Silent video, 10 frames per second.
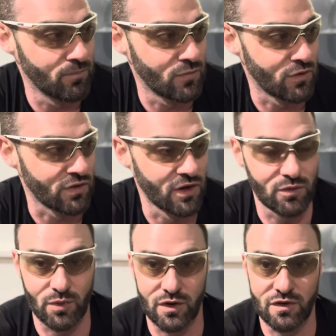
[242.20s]
decide
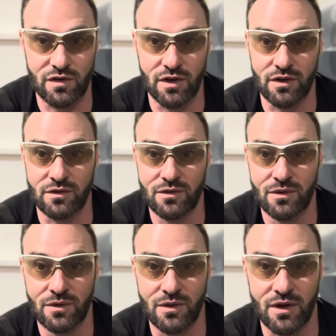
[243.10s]
which shade
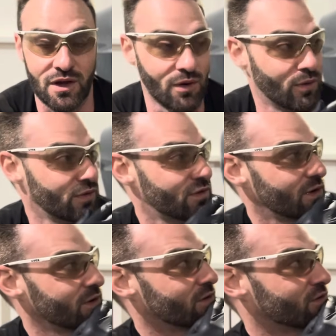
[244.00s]
you kind of want
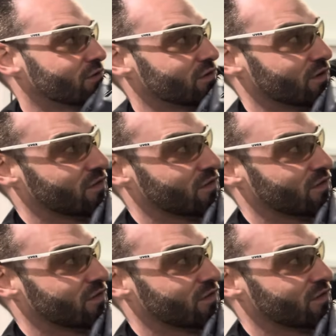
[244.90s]
it, because obviously if